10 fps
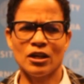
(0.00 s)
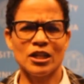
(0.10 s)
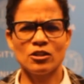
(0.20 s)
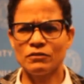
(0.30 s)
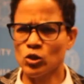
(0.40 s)

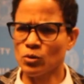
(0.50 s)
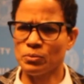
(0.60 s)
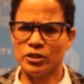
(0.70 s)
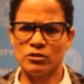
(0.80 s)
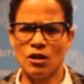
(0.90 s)
individual
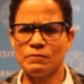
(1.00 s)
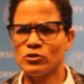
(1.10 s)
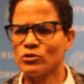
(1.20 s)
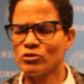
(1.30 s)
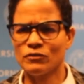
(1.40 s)
police
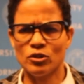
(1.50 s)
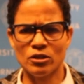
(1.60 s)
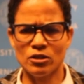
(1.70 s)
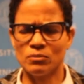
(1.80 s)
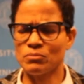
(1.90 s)
officers, if they're
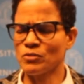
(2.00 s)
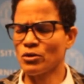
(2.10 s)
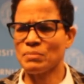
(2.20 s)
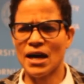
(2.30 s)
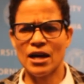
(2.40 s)
good
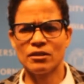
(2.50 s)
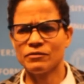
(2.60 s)
or bad,